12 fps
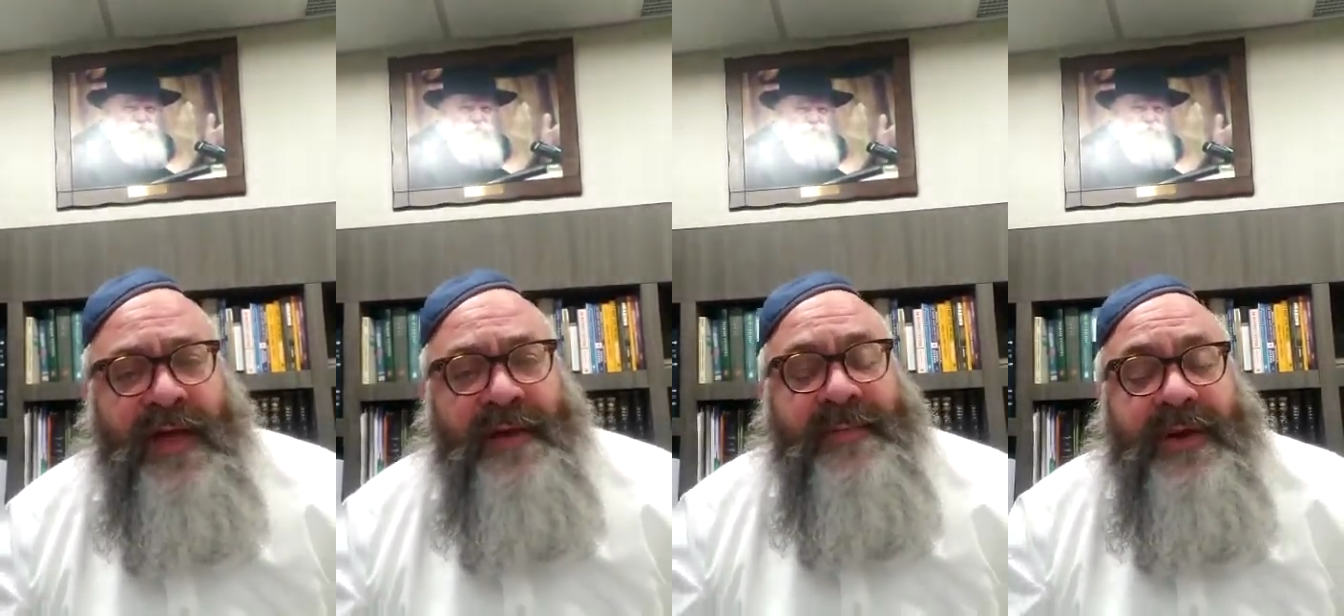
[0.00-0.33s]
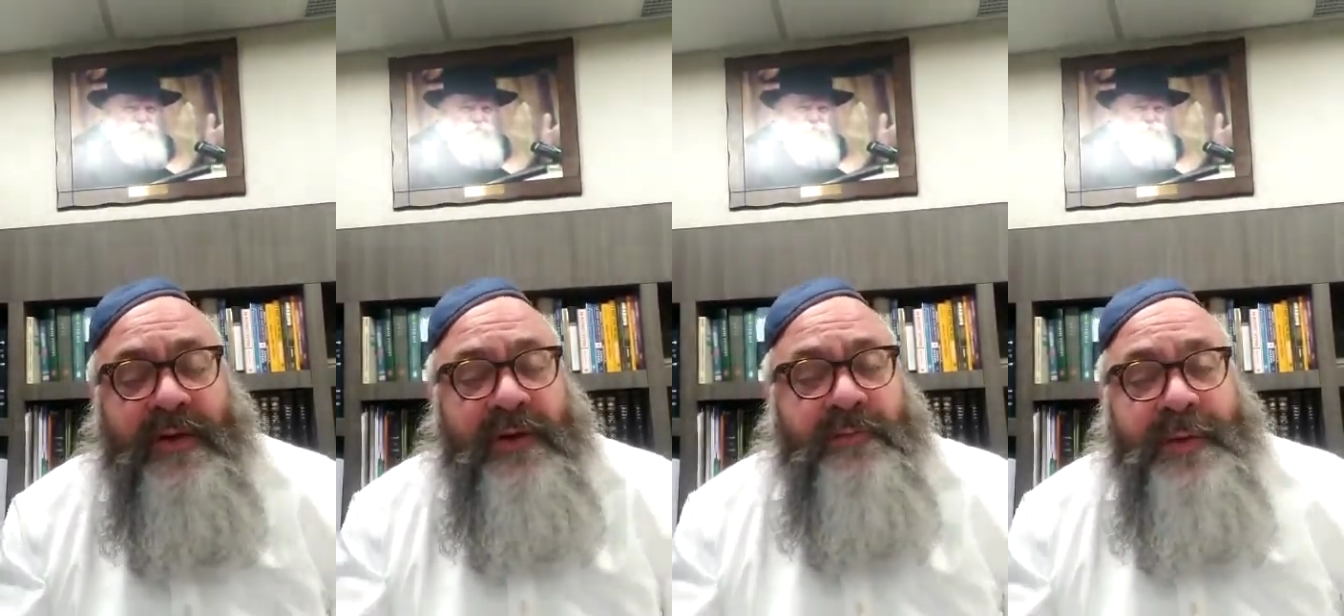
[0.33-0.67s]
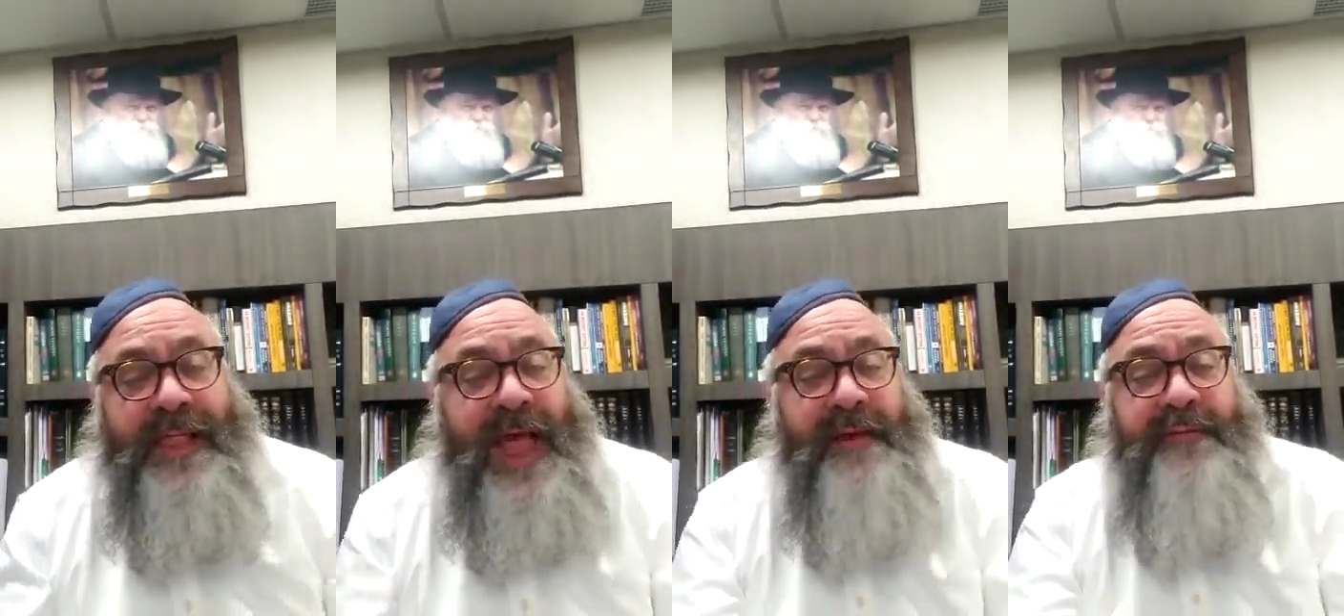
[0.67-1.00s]
because we
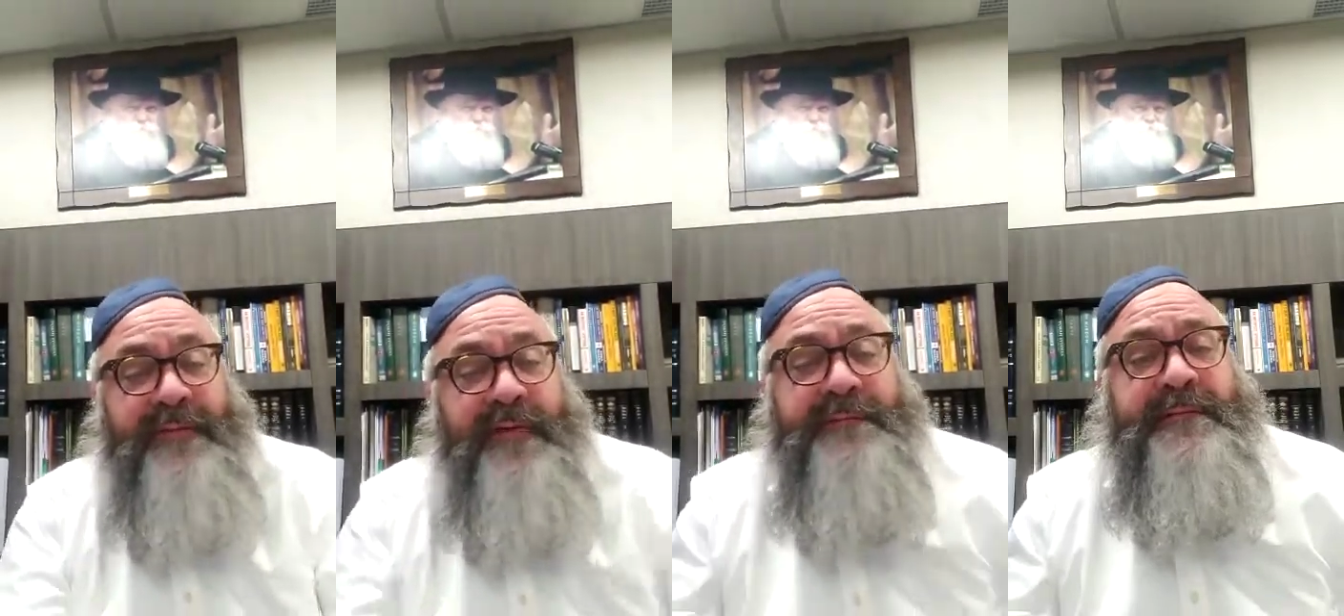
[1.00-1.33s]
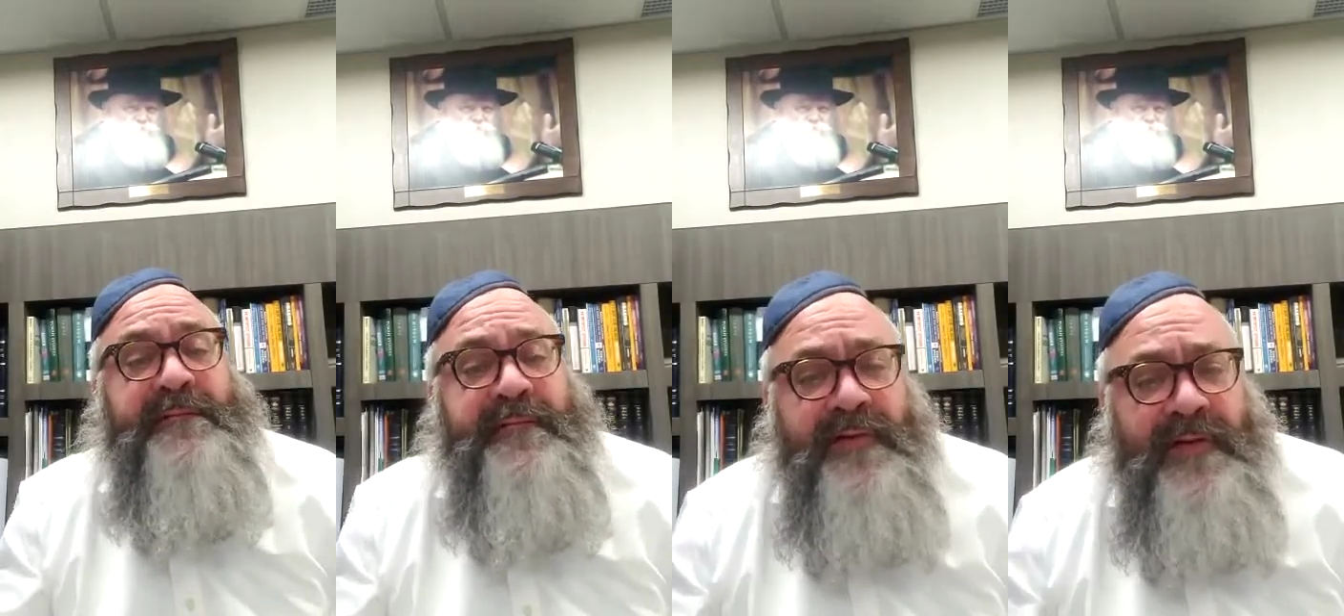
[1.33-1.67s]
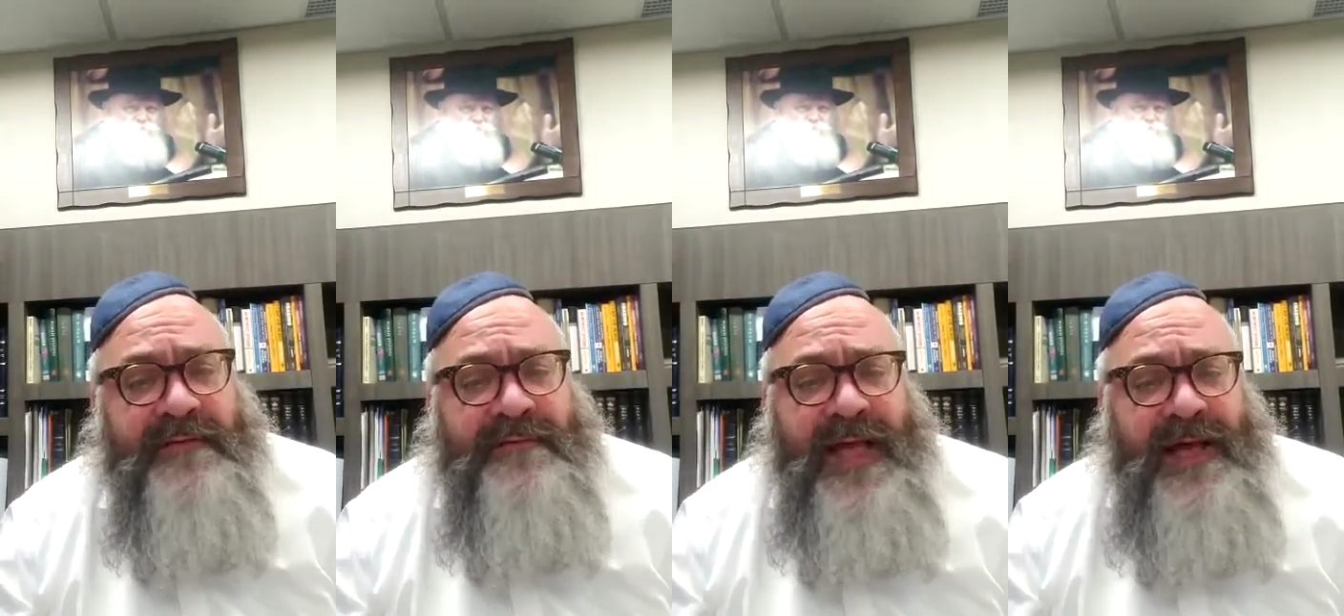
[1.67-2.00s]
like food for food
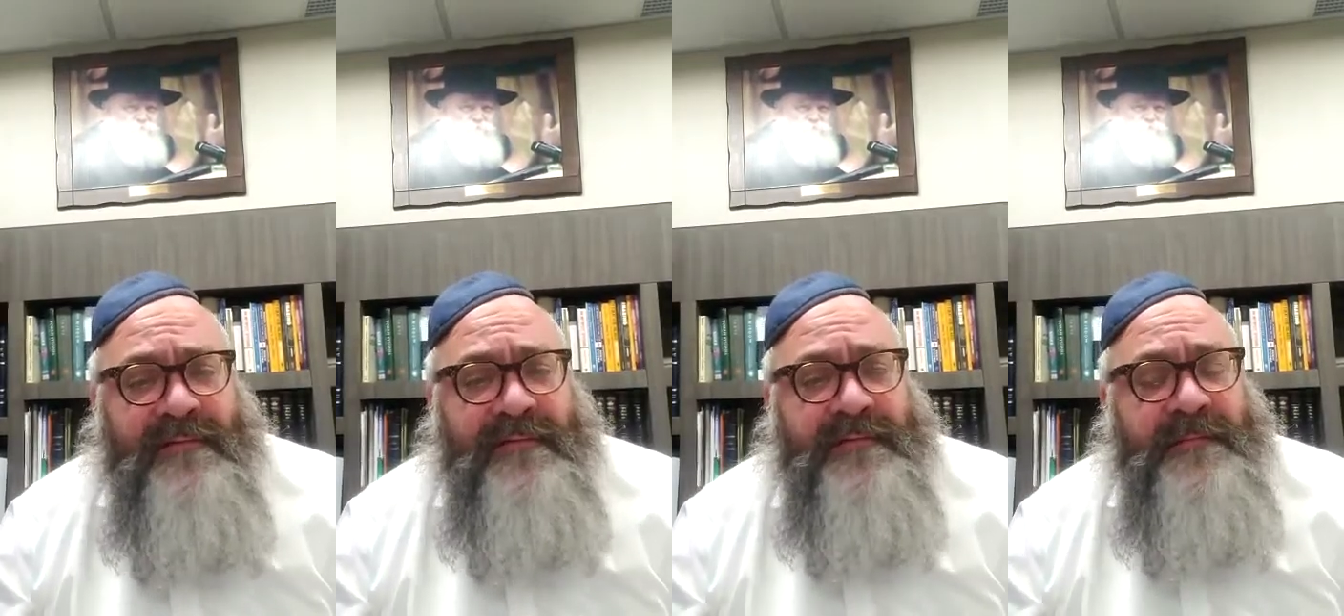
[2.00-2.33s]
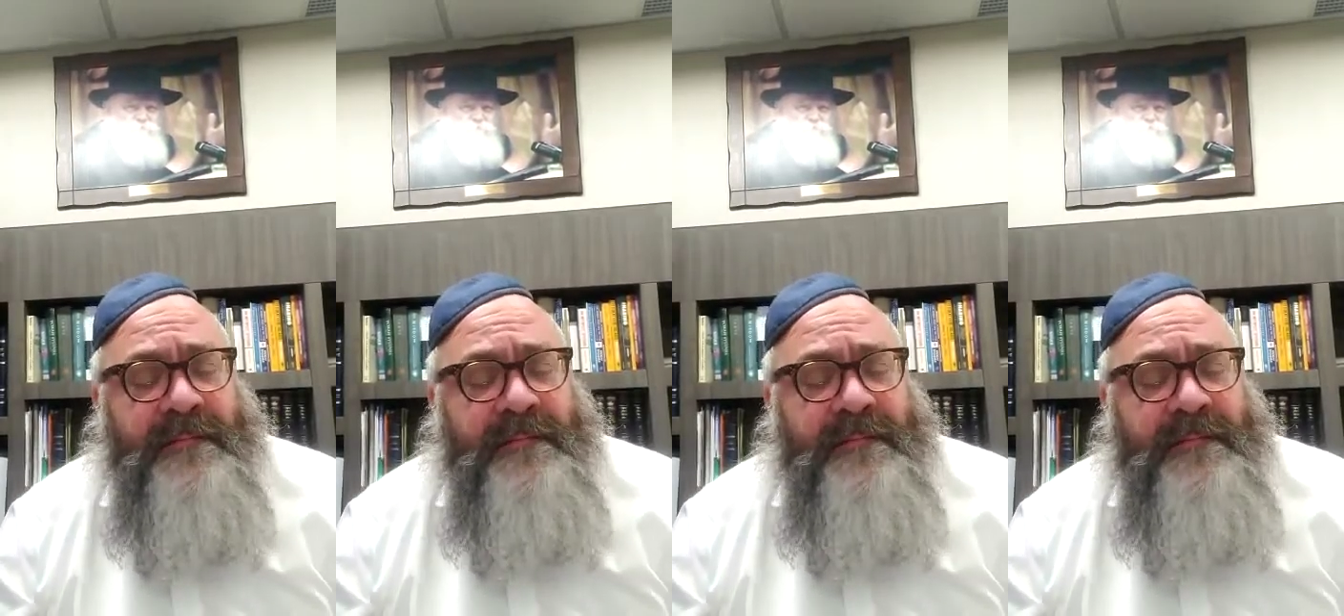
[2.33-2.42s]
itself.